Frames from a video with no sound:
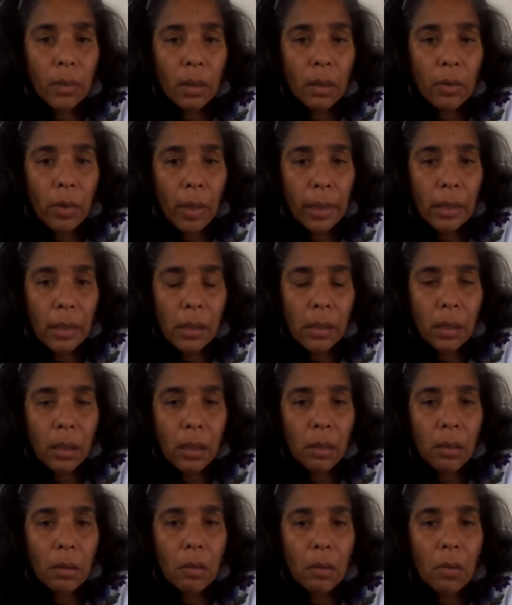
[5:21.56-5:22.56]
right?
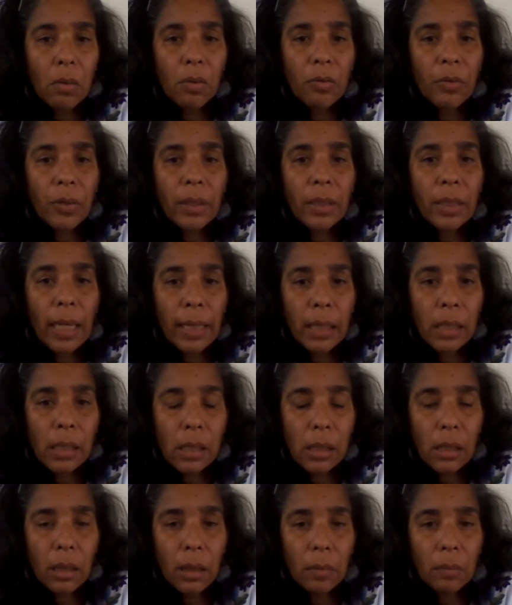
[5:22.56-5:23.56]
COVID
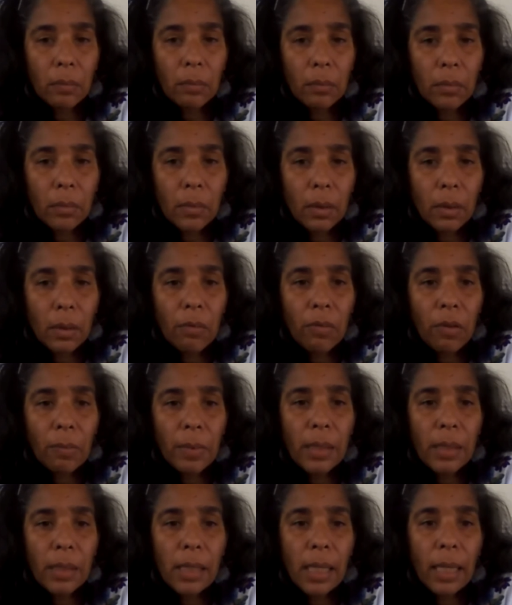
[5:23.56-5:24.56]
19. From
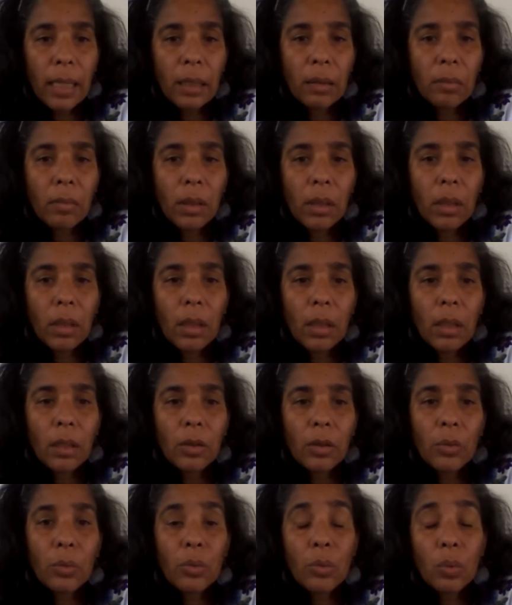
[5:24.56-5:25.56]
the time
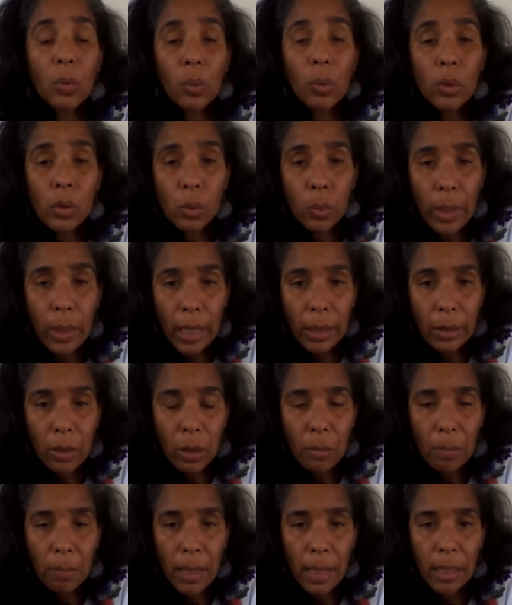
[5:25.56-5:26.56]
you don't wear
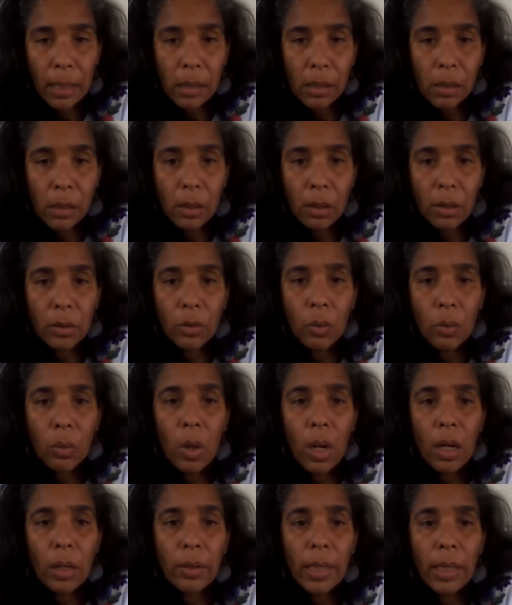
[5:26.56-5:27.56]
your mask, you
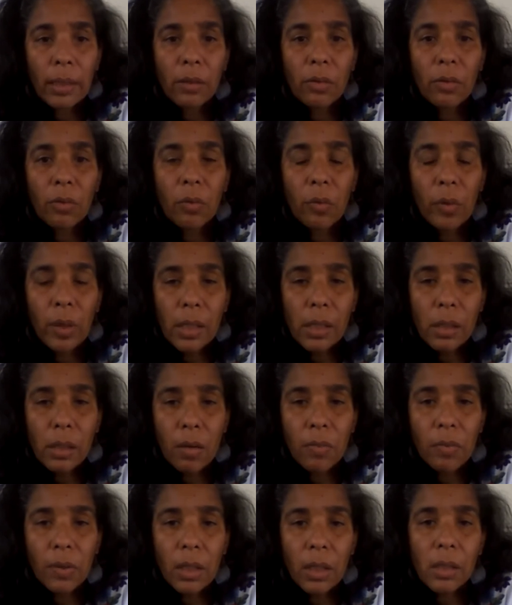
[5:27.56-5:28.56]
are at risk
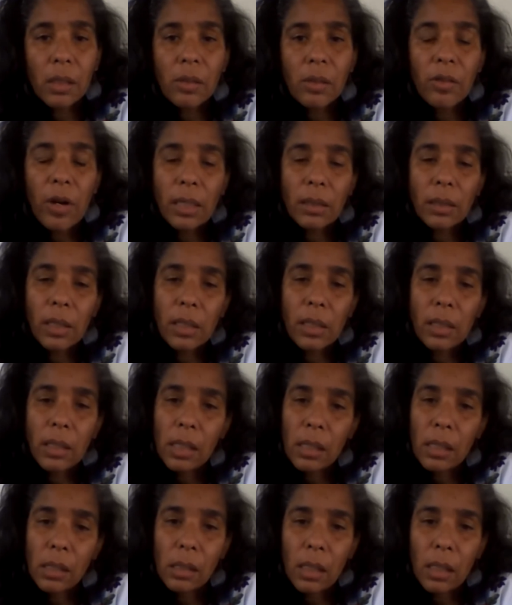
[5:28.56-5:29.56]
of contracting
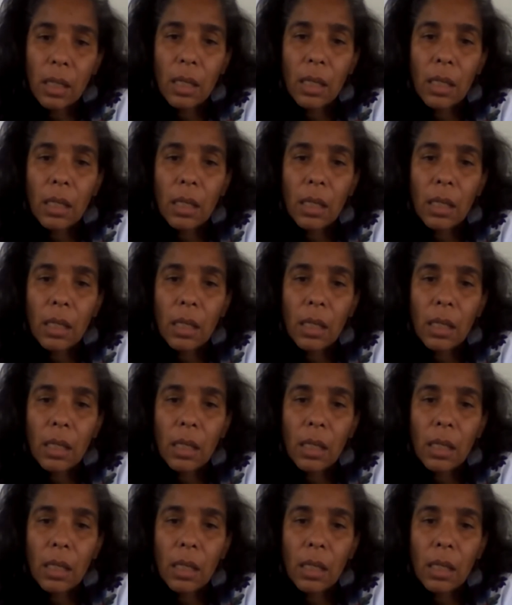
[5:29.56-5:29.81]
this